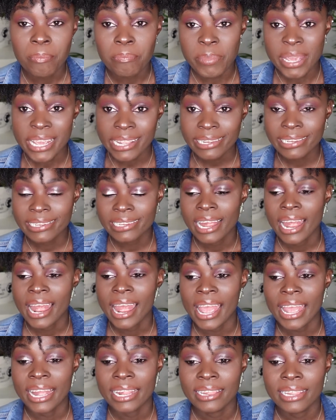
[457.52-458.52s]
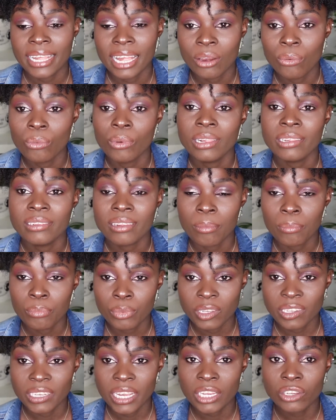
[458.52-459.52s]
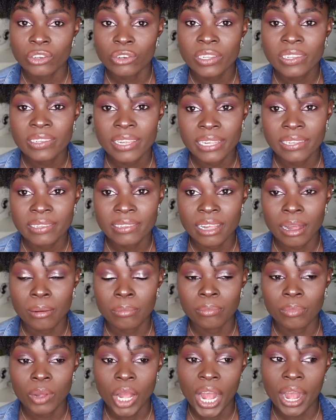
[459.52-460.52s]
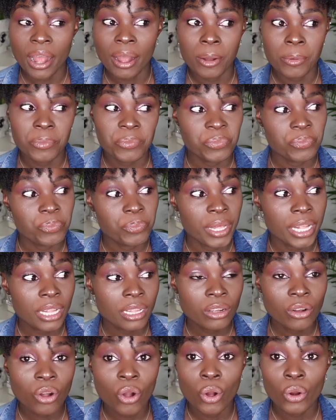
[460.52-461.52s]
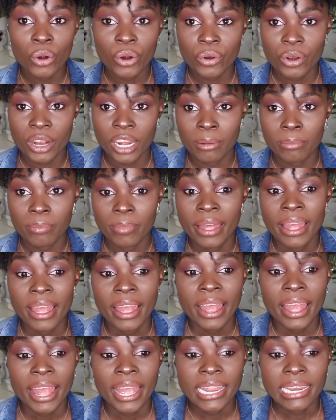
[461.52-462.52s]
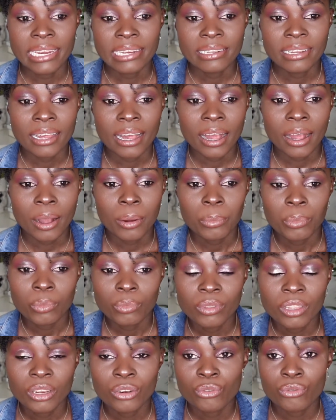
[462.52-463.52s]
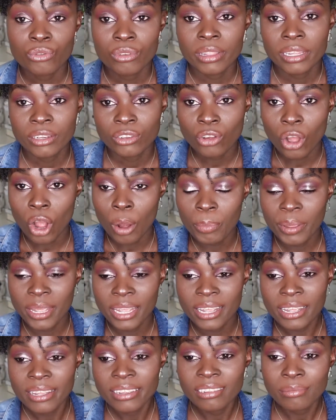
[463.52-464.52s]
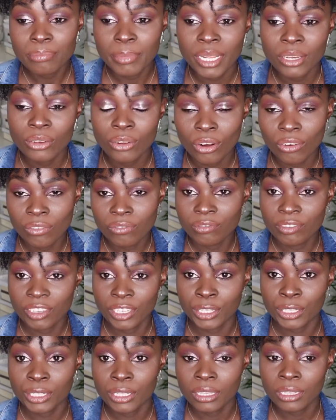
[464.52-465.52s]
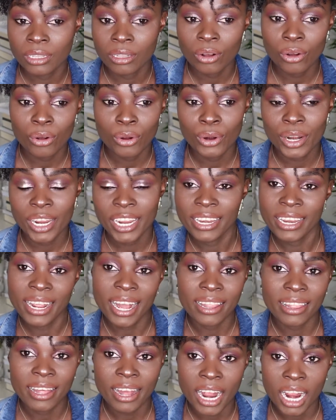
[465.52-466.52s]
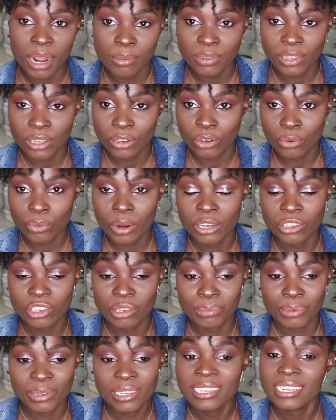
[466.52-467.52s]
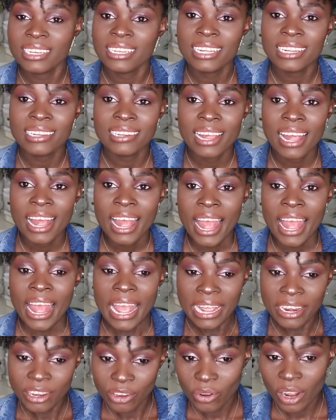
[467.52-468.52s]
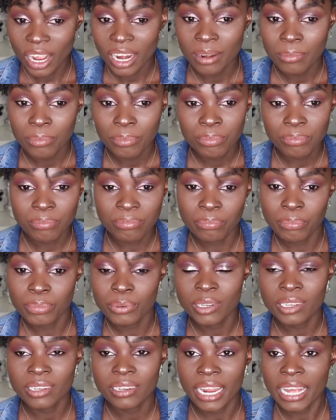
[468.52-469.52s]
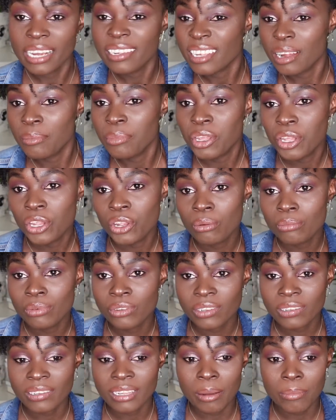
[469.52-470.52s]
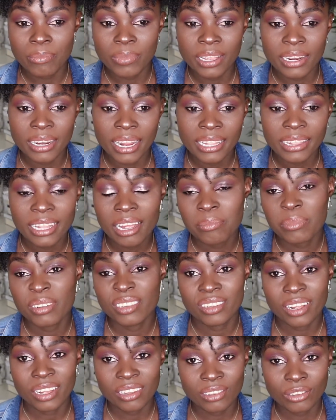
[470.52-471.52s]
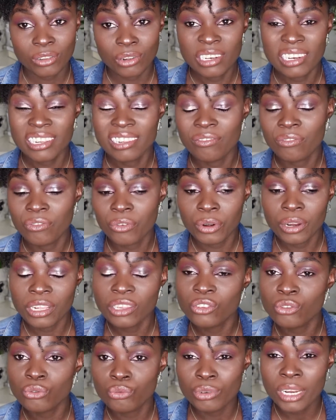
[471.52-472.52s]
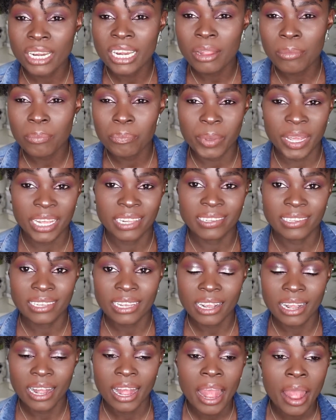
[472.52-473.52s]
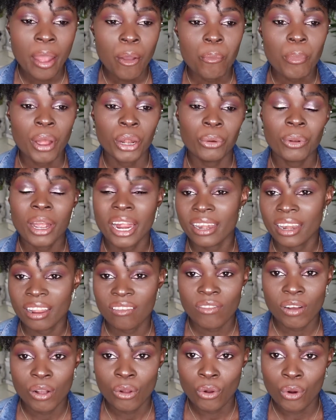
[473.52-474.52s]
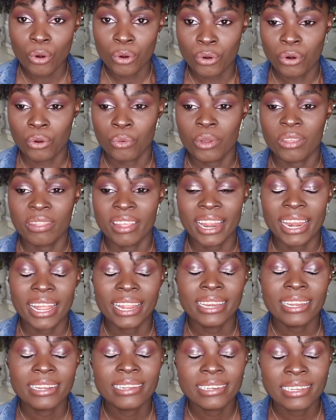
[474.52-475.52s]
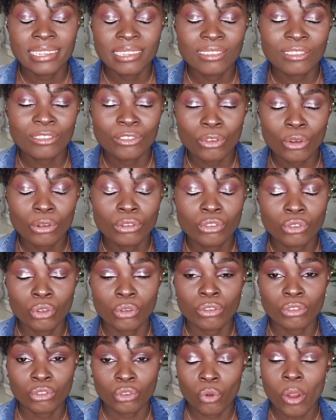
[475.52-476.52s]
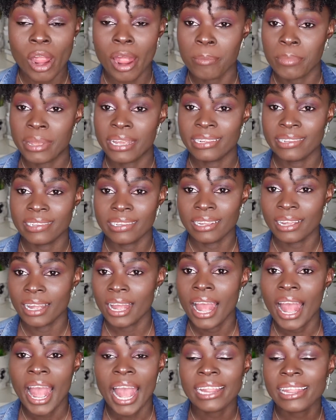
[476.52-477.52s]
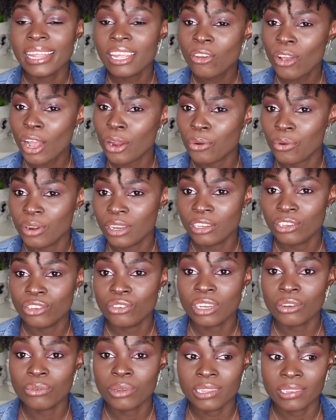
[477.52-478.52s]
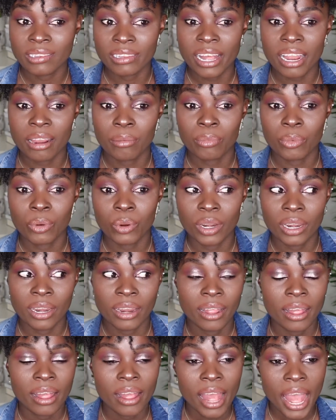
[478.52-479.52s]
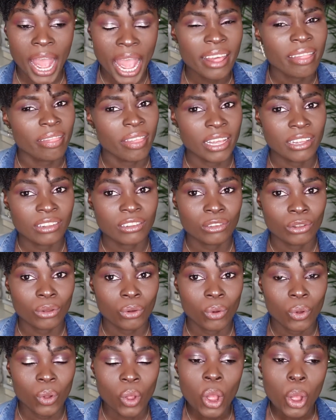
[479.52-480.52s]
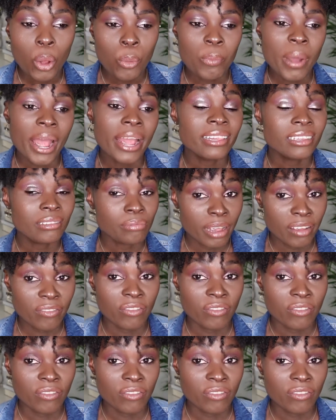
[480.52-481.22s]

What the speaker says: meat, and then with some potatoes and some milk or cream, and the topping is made of dill or any other herbs that you want to put in it, and you can put like some cubes or something like that, but just so it's really basic, but you can never go wrong with that, and it tastes so amazing. I think you can only do it with salmon, I think so. But it's my